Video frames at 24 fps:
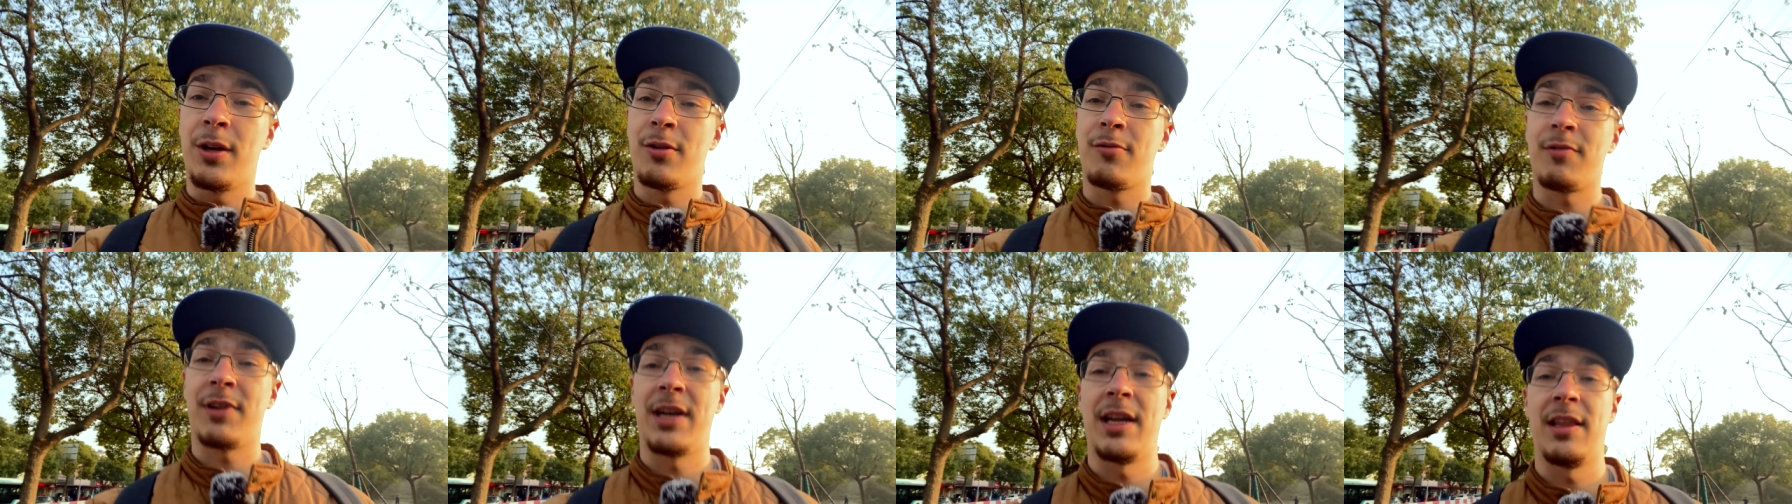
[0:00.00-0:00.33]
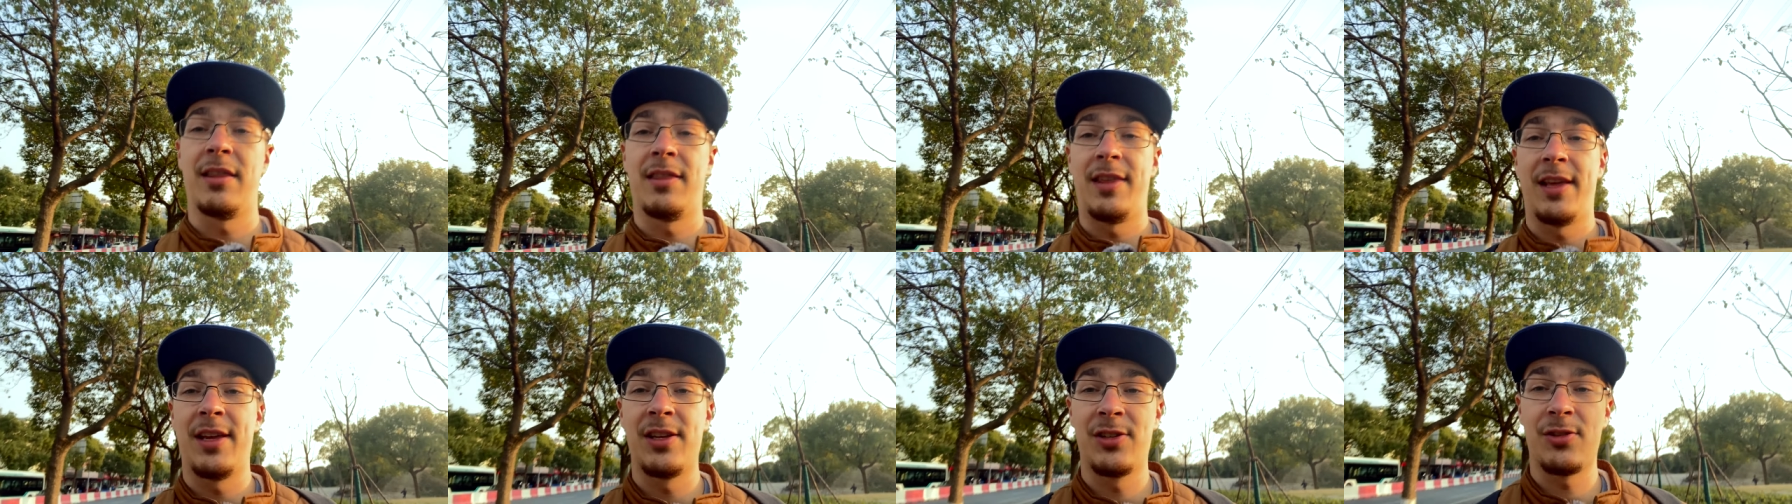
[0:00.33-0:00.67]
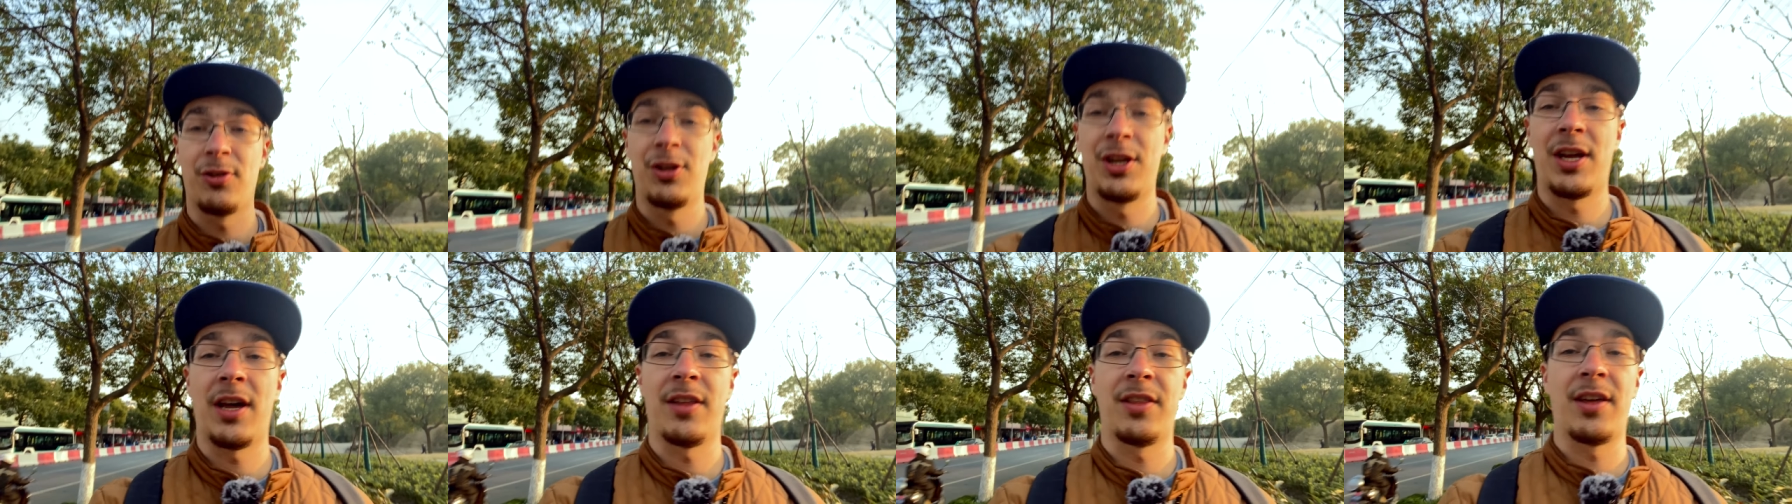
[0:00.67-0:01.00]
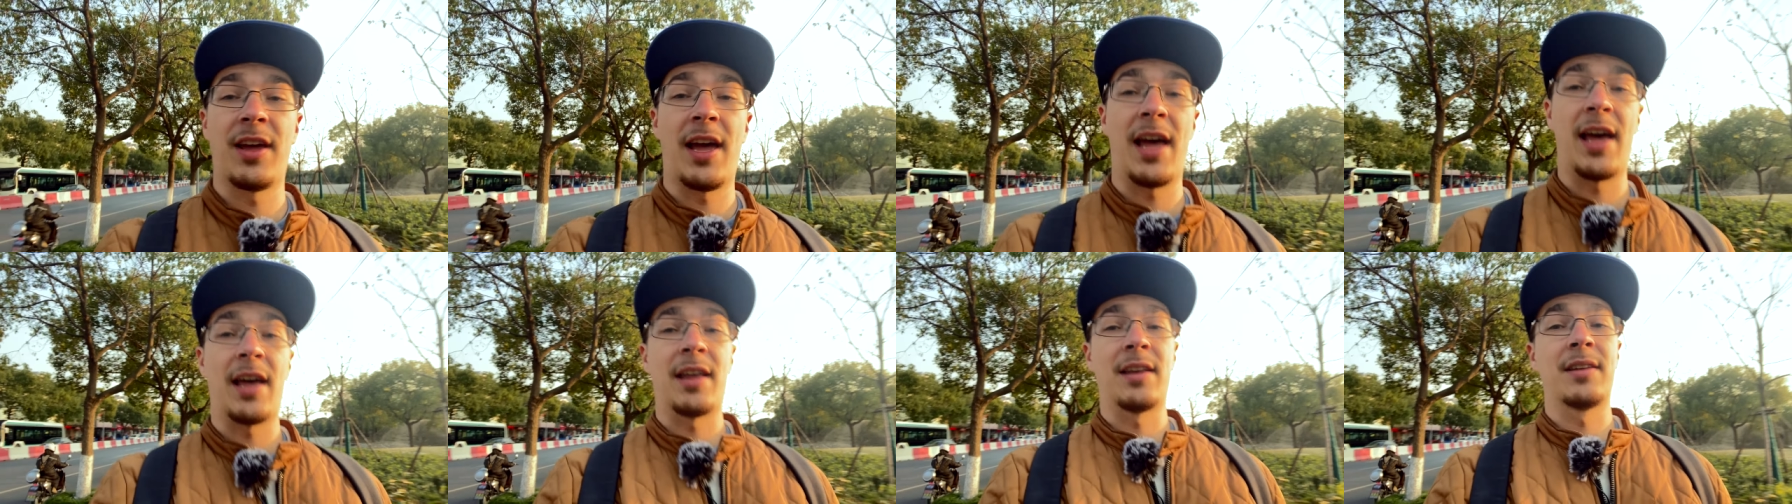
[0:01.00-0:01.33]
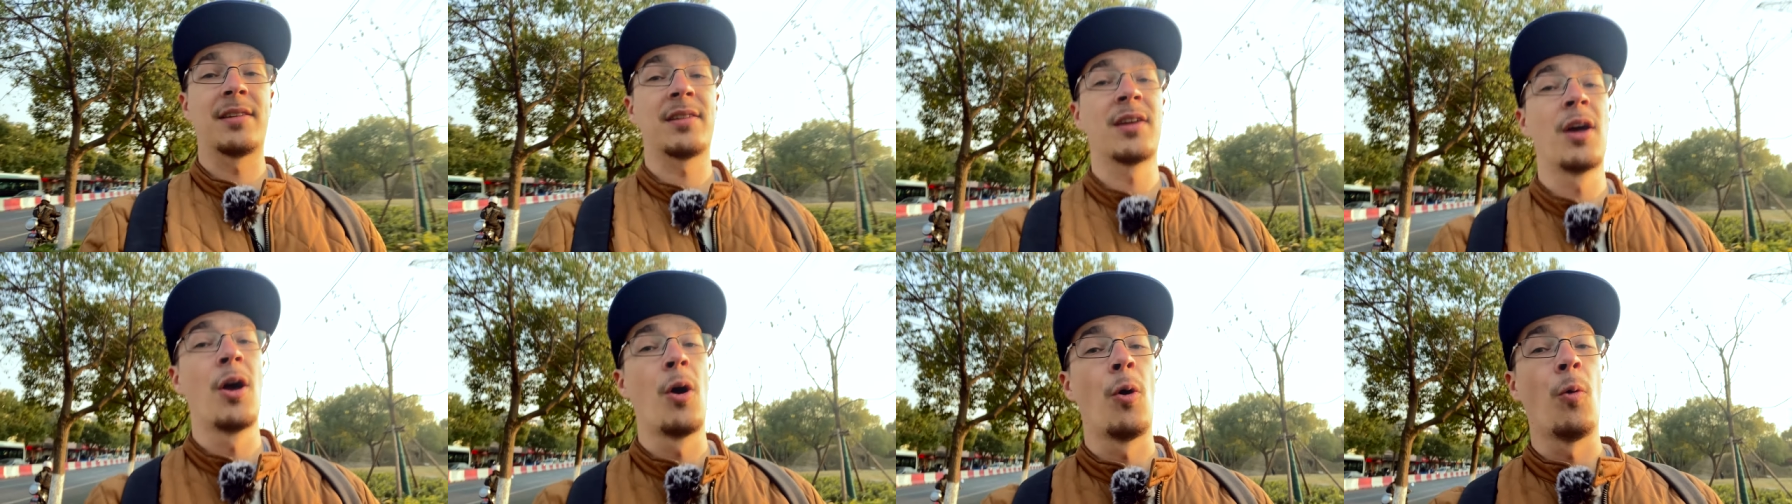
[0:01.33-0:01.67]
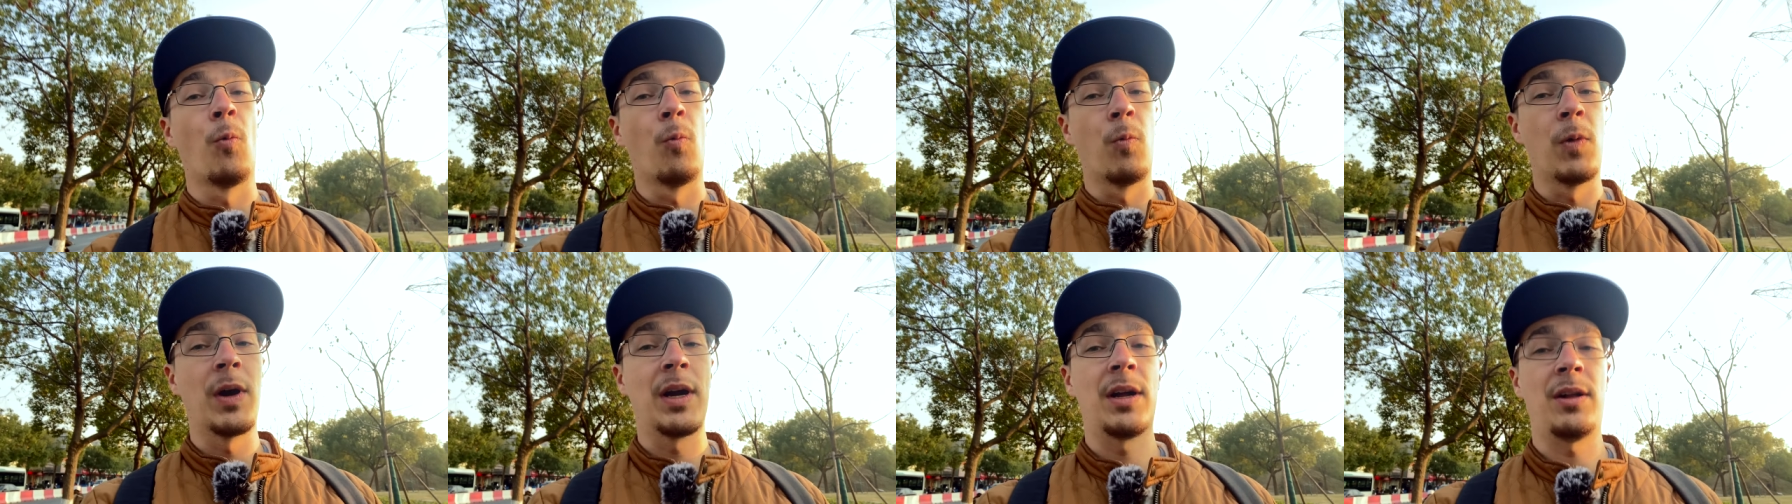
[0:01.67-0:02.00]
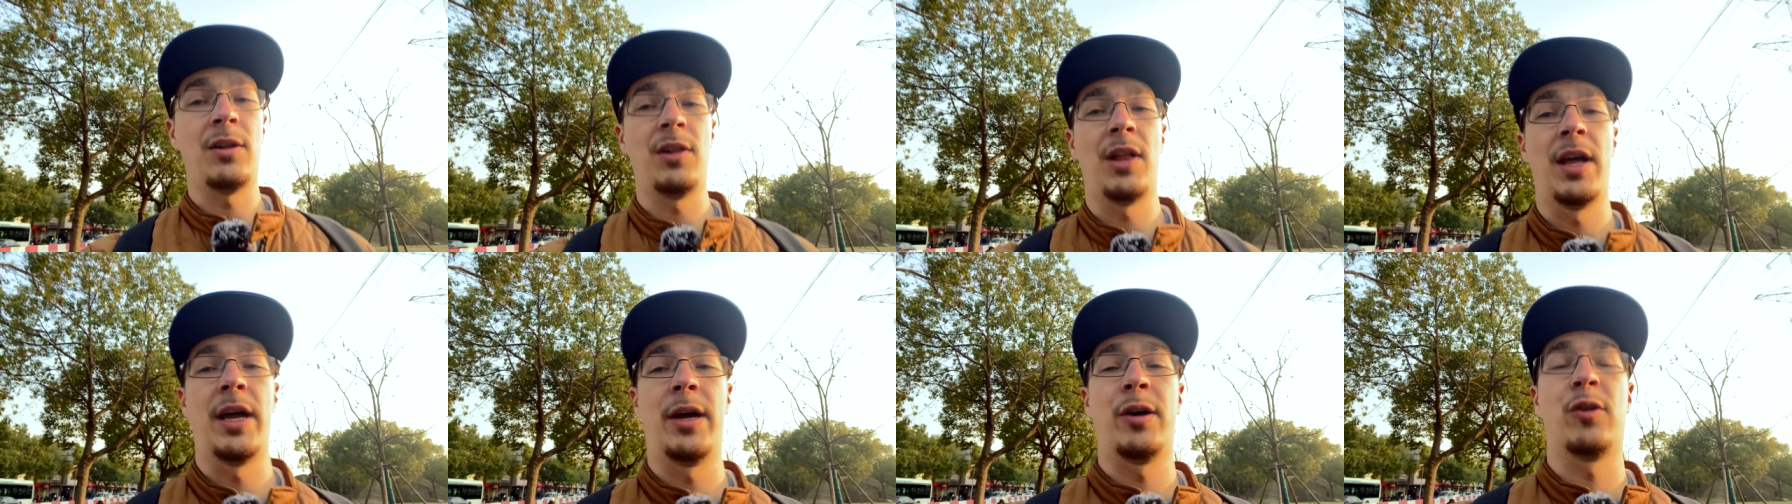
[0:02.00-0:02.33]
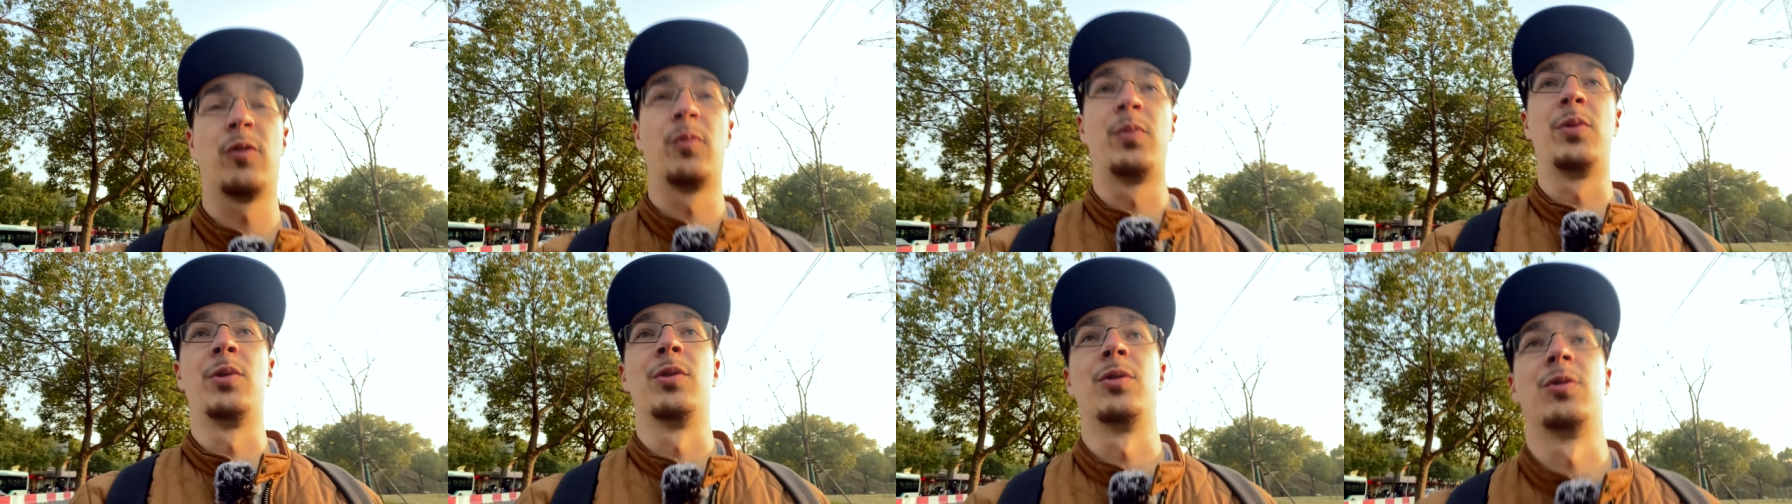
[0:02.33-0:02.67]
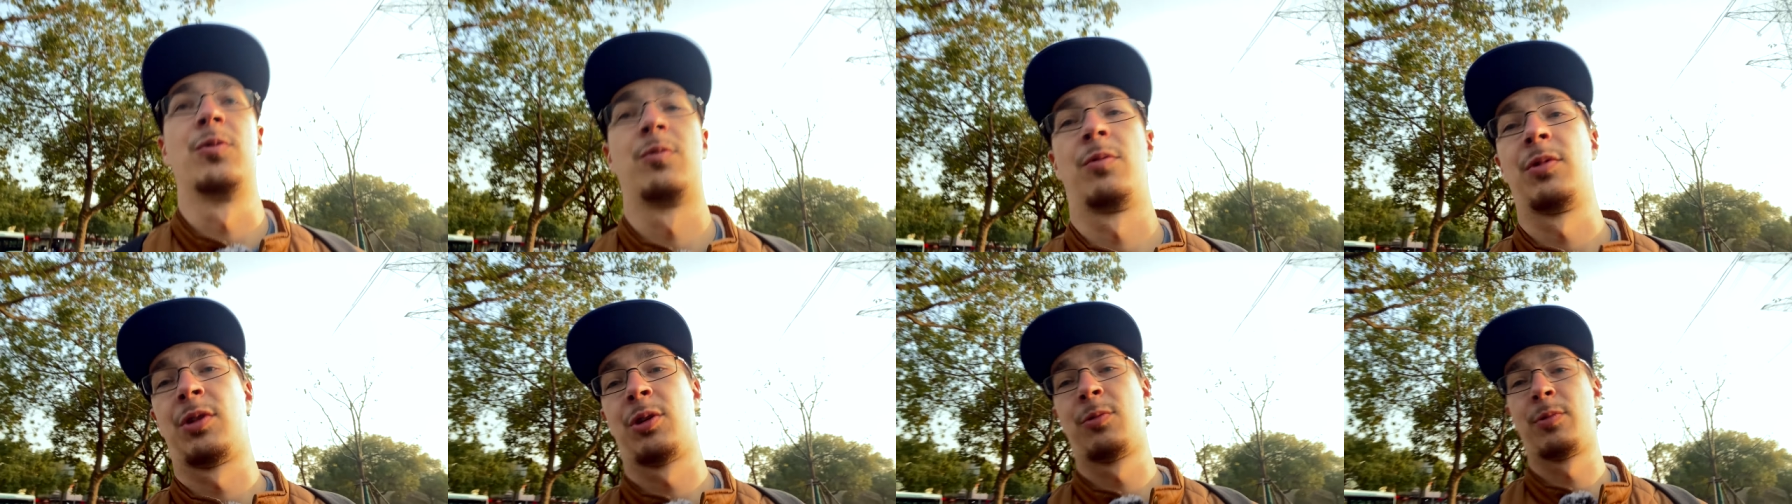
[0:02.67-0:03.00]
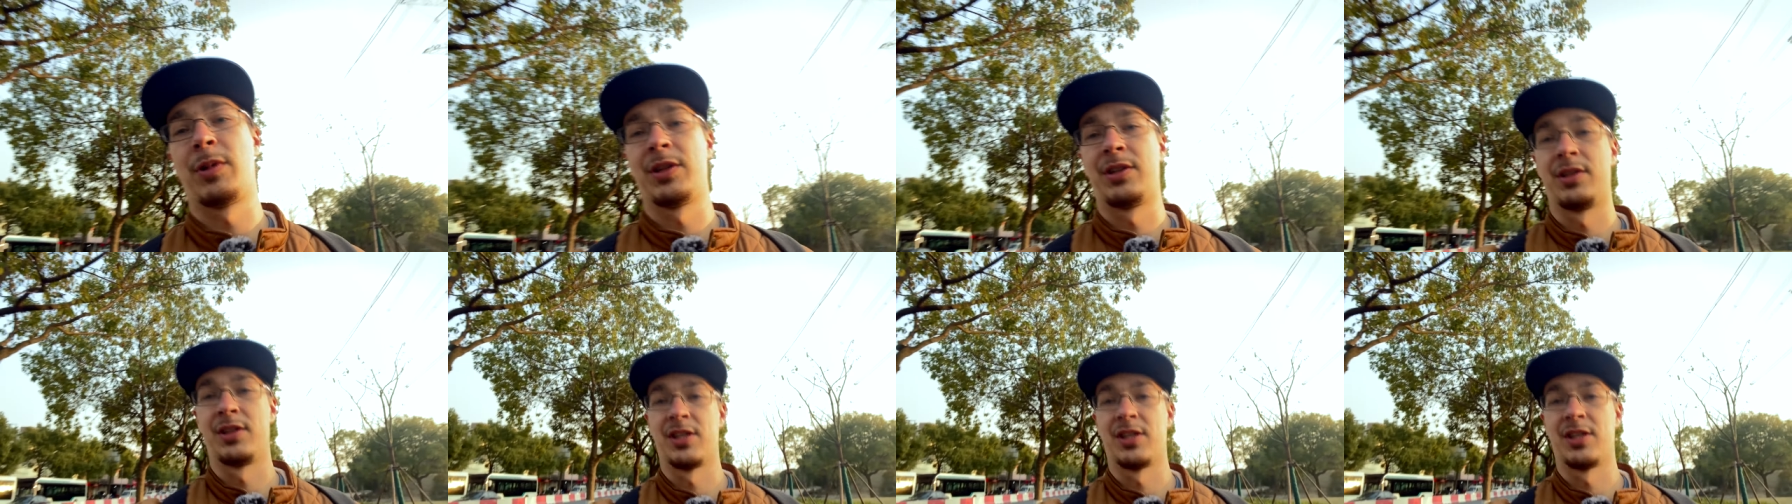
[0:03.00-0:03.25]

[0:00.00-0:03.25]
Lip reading: great things on the other hand will help you with quitting